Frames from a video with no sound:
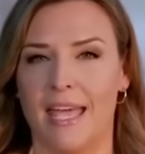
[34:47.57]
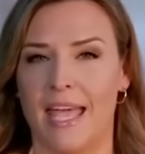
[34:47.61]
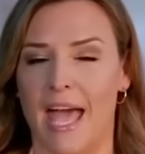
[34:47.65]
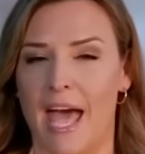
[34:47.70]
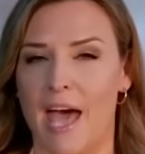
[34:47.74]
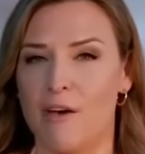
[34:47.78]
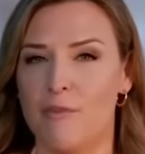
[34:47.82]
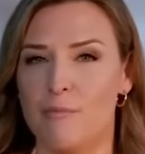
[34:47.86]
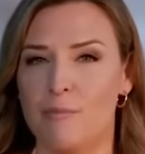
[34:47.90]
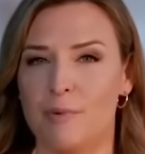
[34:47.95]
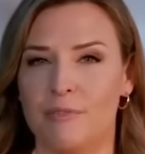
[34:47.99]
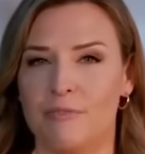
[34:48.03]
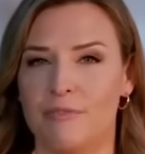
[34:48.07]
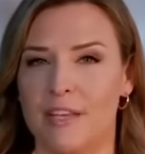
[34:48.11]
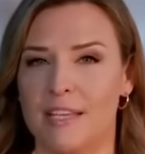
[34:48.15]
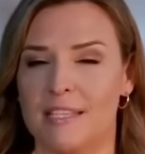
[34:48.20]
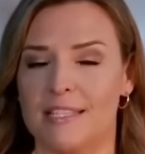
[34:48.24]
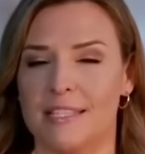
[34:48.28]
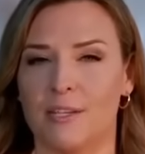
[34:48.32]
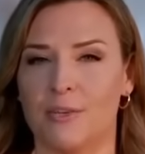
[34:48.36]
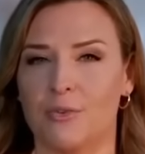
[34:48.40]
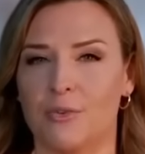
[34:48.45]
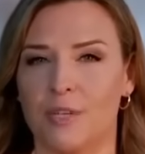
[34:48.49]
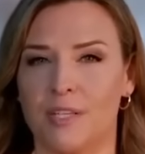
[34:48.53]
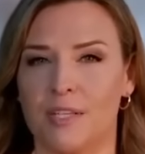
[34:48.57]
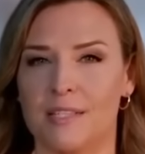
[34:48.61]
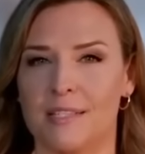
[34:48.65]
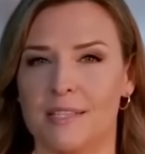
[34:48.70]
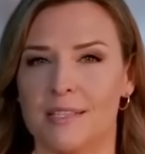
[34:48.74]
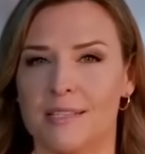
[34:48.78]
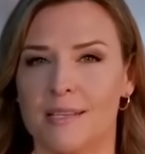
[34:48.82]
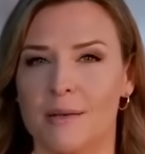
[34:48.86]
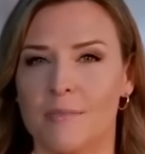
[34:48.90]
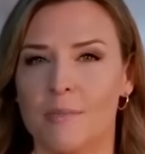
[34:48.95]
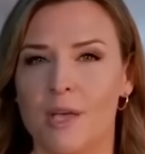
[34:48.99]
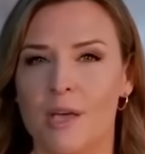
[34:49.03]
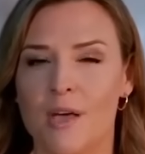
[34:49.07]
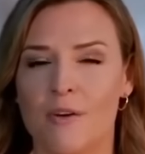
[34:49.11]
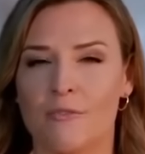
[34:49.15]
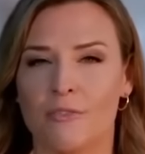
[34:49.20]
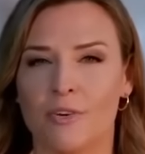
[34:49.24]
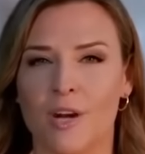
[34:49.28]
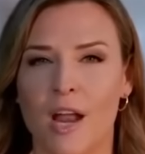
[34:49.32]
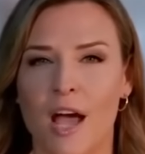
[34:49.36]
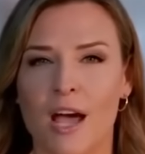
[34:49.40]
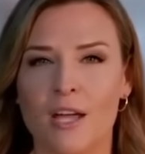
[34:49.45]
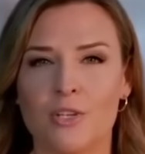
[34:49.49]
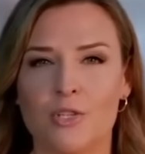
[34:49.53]
They have been facing criticism
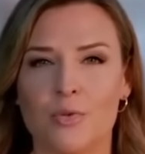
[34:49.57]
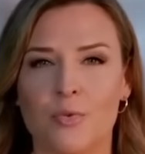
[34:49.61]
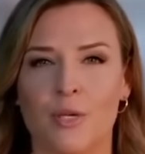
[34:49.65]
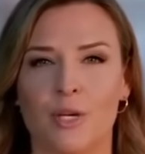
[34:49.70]
for not